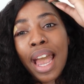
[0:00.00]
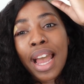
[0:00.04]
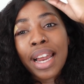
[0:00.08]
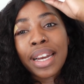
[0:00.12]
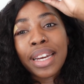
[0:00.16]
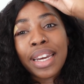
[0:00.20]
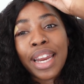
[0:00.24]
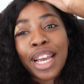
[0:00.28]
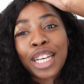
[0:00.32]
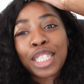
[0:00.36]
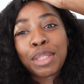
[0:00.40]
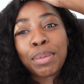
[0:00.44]

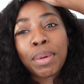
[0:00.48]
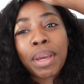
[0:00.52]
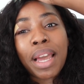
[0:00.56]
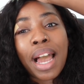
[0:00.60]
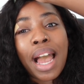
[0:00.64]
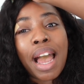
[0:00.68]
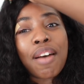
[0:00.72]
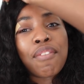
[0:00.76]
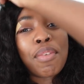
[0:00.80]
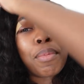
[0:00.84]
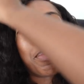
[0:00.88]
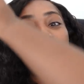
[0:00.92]
And next week
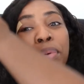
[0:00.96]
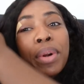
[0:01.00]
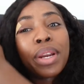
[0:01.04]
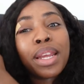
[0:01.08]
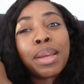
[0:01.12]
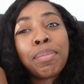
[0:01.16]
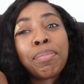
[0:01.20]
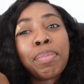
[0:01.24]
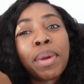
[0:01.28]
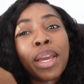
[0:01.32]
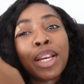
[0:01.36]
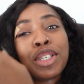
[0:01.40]
I have a
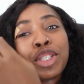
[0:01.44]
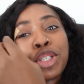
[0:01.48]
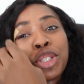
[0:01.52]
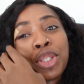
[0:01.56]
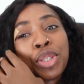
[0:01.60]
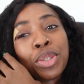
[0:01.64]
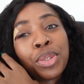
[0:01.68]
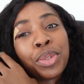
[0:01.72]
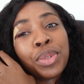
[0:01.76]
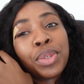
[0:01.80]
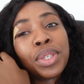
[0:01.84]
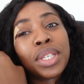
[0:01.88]
pretty big
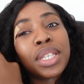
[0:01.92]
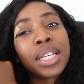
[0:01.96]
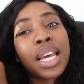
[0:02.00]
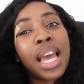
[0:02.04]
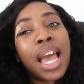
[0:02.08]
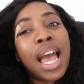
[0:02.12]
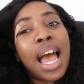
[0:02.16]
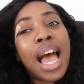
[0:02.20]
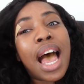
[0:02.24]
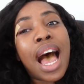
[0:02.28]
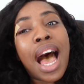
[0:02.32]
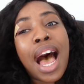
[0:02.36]
shoot
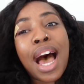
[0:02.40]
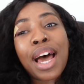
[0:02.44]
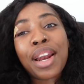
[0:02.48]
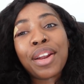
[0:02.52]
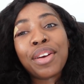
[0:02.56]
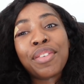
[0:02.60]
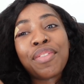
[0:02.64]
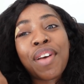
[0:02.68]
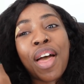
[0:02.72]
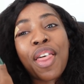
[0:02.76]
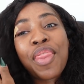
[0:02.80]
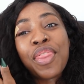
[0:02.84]
out
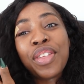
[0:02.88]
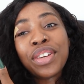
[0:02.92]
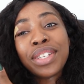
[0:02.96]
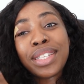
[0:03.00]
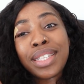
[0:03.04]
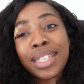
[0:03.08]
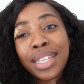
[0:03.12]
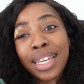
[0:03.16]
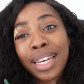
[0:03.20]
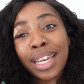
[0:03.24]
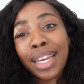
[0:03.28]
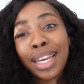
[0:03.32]
of the
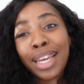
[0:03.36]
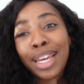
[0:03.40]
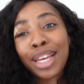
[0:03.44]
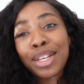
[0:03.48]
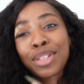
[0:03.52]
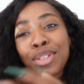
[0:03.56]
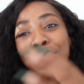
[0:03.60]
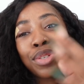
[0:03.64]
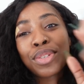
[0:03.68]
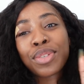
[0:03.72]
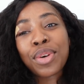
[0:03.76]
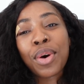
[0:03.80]

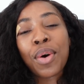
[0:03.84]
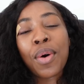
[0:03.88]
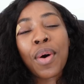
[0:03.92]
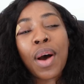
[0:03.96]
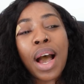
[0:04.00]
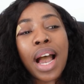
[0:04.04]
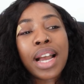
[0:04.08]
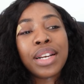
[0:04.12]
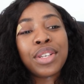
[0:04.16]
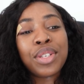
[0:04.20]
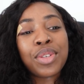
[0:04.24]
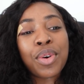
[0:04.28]
city, so
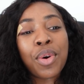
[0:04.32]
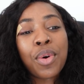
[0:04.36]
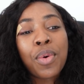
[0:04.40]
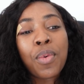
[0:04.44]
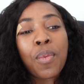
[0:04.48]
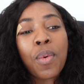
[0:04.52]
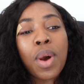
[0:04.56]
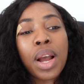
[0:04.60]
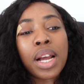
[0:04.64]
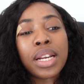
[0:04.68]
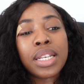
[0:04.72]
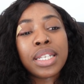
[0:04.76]
I
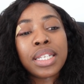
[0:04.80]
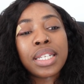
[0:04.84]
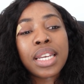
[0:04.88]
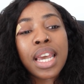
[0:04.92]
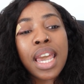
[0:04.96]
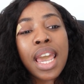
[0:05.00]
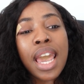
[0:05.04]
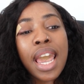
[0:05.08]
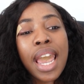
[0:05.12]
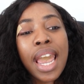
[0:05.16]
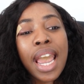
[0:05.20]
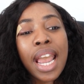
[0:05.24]
don't want
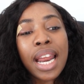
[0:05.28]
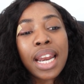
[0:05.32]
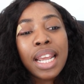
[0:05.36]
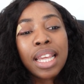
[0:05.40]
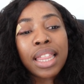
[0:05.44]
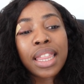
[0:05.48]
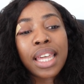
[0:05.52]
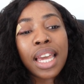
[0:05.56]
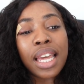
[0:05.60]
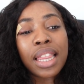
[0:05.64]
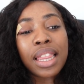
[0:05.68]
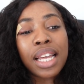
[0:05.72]

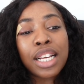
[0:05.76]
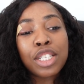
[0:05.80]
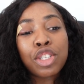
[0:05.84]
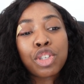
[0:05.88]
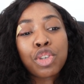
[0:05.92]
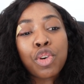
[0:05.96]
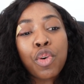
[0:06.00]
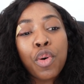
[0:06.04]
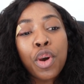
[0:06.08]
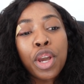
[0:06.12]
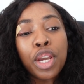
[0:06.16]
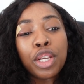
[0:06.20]
anything that's
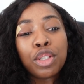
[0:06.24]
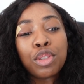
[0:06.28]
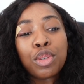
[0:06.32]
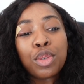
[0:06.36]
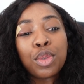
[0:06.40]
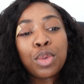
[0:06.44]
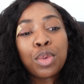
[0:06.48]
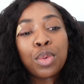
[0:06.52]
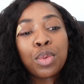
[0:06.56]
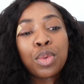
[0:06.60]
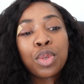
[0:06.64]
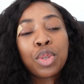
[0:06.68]
going
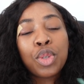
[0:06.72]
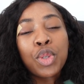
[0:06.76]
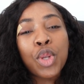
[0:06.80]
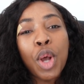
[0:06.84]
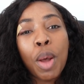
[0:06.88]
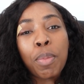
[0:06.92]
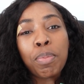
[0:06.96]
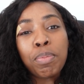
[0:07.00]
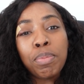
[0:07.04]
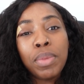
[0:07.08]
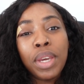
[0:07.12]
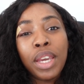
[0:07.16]
to
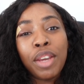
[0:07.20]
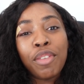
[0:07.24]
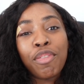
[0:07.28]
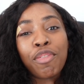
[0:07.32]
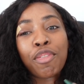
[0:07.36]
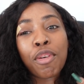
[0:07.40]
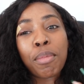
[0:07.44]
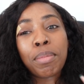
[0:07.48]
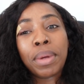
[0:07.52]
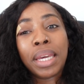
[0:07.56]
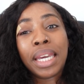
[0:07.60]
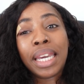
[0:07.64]
stop me
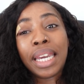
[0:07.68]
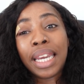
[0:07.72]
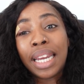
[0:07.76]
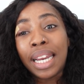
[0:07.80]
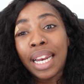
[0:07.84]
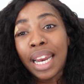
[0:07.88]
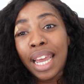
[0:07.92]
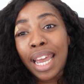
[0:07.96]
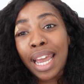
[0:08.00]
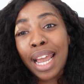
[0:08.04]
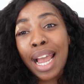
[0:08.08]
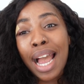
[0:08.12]
from
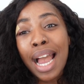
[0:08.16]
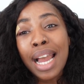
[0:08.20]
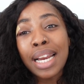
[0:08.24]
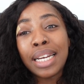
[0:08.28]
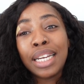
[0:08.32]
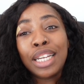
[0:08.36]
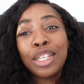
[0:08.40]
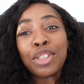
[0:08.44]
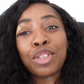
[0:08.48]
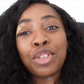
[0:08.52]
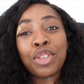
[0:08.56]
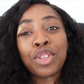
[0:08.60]
healing. I
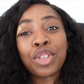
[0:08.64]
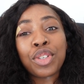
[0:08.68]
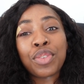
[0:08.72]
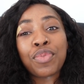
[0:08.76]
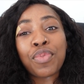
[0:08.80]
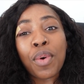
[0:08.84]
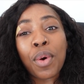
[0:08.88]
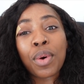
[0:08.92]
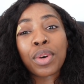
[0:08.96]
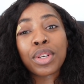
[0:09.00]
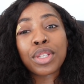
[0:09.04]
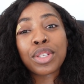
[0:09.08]
need to just
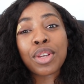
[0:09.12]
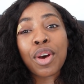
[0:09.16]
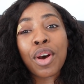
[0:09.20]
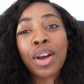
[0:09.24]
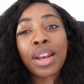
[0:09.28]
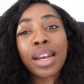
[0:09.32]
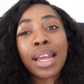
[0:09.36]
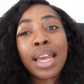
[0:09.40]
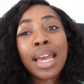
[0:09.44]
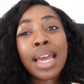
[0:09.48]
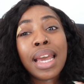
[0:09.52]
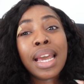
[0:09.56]
focus
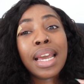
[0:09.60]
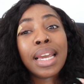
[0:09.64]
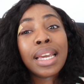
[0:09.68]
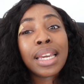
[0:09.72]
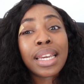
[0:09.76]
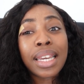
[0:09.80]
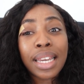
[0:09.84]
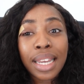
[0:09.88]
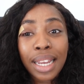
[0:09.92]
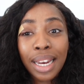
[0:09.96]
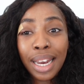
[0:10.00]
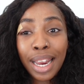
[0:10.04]
on
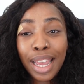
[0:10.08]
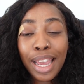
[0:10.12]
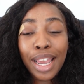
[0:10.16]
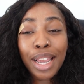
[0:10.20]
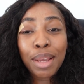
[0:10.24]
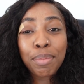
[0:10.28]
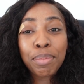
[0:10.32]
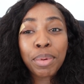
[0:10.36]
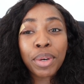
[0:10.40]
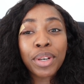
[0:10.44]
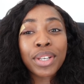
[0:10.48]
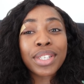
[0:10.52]

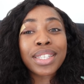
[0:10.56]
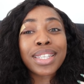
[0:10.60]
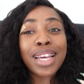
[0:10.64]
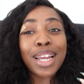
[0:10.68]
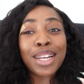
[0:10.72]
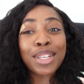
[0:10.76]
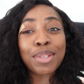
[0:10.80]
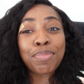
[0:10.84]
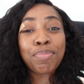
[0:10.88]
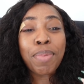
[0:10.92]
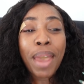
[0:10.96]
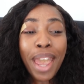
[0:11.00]
healing because
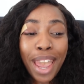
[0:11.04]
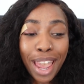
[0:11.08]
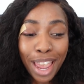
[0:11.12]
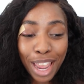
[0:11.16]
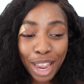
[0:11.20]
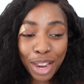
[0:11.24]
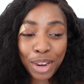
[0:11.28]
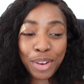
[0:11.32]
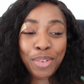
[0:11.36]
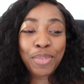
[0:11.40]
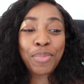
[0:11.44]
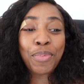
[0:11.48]
that is
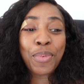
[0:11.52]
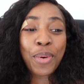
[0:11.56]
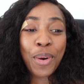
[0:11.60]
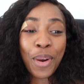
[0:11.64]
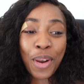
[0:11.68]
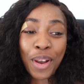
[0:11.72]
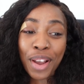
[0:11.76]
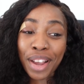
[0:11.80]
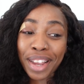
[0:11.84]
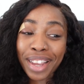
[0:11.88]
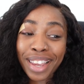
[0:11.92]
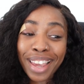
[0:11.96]
paid
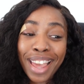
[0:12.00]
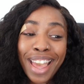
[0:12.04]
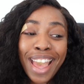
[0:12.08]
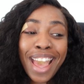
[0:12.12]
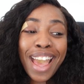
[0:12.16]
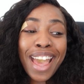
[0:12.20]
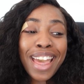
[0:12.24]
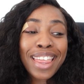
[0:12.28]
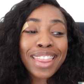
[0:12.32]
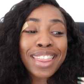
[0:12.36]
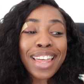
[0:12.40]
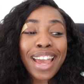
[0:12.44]
work
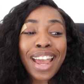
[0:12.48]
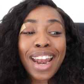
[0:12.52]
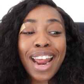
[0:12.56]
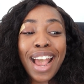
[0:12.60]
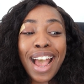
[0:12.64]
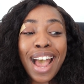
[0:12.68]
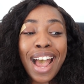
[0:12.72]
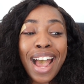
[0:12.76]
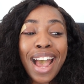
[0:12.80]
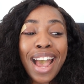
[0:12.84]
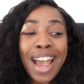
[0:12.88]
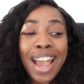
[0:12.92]
that
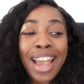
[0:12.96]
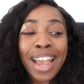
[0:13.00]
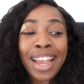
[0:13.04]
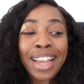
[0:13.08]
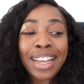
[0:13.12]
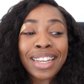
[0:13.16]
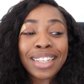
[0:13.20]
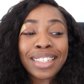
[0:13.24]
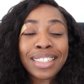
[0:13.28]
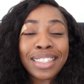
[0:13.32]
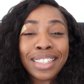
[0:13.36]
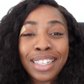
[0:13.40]

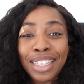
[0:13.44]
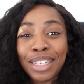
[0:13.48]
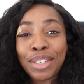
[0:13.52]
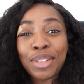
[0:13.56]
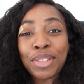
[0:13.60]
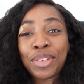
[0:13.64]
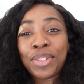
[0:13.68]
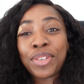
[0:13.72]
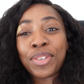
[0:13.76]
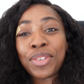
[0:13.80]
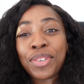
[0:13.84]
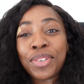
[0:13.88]
I need
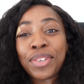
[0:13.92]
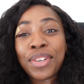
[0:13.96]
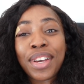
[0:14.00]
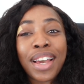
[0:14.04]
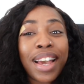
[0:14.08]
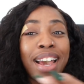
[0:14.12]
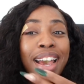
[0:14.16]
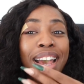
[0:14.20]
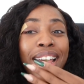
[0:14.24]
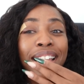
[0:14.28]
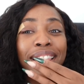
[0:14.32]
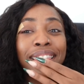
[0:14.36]
to do
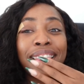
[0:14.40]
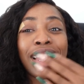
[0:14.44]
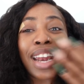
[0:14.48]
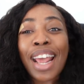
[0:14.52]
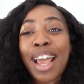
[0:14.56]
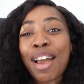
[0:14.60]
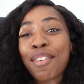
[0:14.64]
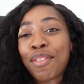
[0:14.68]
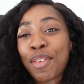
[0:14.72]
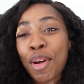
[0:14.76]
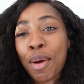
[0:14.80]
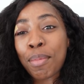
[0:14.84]
and that I
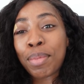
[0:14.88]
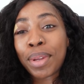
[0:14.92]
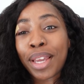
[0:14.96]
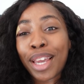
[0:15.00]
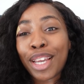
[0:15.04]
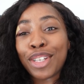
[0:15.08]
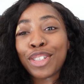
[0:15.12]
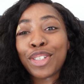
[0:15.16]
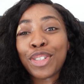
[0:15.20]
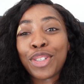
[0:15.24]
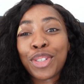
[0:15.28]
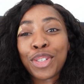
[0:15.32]
have an
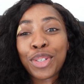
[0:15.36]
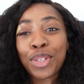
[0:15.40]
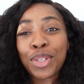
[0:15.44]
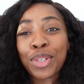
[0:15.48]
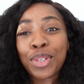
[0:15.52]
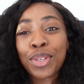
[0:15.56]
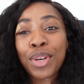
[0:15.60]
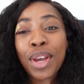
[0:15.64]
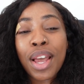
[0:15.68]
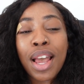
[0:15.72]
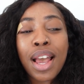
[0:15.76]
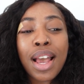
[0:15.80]
obligation to
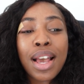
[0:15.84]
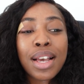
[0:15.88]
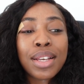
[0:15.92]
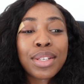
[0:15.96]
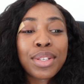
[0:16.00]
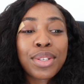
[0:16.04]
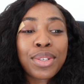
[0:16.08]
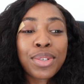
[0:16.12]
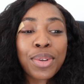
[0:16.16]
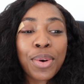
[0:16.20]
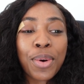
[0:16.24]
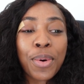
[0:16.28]
do.
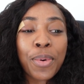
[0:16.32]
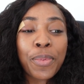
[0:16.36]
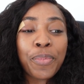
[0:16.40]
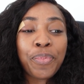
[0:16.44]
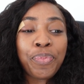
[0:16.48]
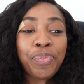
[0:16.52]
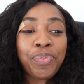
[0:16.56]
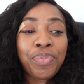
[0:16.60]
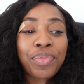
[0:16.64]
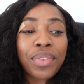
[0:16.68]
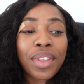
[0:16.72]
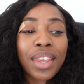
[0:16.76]
So
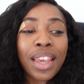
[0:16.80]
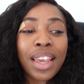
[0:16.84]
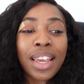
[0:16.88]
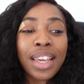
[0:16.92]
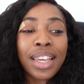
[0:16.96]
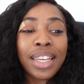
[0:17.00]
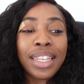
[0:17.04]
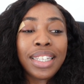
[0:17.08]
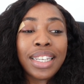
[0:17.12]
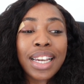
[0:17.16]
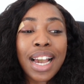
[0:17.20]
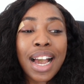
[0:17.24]

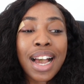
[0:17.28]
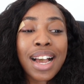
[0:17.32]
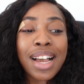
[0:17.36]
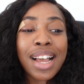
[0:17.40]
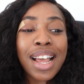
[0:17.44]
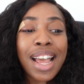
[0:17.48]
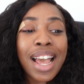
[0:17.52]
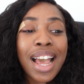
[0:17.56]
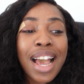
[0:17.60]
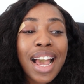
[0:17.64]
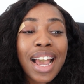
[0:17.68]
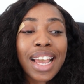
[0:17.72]
yeah,
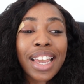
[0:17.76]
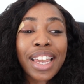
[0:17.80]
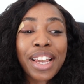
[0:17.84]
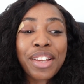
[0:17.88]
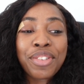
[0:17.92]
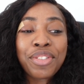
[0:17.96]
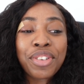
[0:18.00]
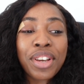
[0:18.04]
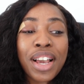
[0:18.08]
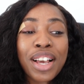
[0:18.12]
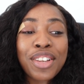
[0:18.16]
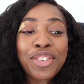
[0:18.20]
I
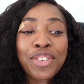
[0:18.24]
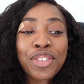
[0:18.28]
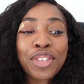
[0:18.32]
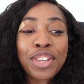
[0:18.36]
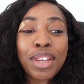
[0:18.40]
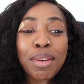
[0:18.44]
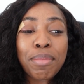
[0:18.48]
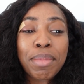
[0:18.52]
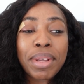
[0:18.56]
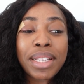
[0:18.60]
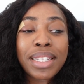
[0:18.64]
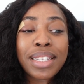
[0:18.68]
guess you guys are just
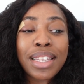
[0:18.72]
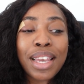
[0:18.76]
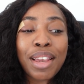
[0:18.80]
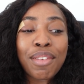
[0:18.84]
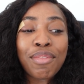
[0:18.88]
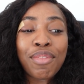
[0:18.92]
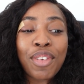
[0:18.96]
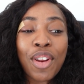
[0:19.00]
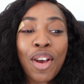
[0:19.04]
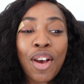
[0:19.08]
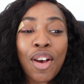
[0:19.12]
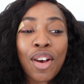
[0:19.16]
gonna be
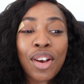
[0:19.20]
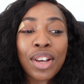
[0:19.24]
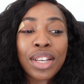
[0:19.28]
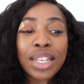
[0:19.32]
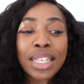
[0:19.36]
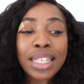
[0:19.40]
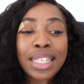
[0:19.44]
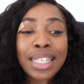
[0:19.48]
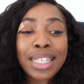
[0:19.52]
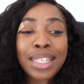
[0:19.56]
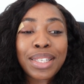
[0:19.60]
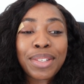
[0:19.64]
seeing
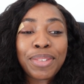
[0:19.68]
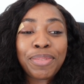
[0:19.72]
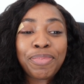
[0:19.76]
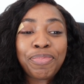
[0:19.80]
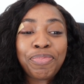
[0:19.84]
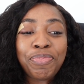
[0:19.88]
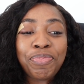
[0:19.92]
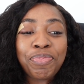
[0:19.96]
vlogs.